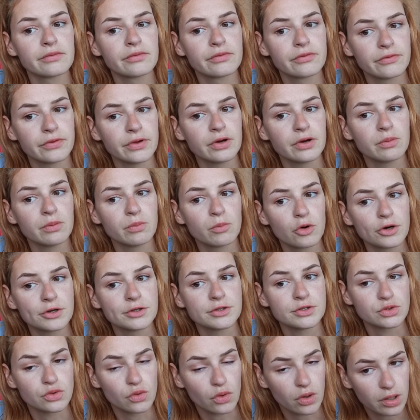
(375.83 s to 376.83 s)
feel
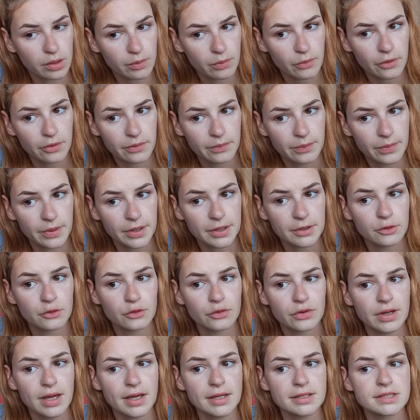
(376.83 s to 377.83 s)
more enjoyable, but
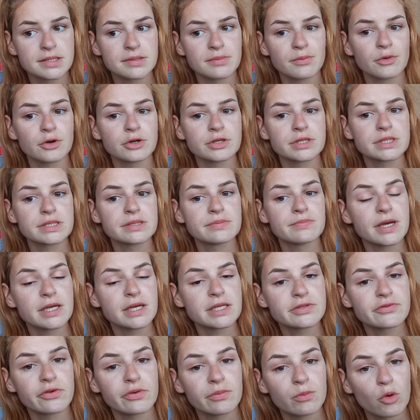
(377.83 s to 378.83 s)
creates more
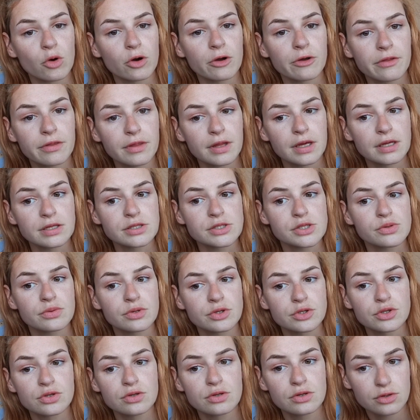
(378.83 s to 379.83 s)
space for more things you
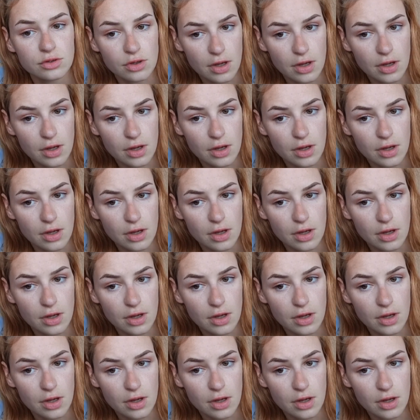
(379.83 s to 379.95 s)
would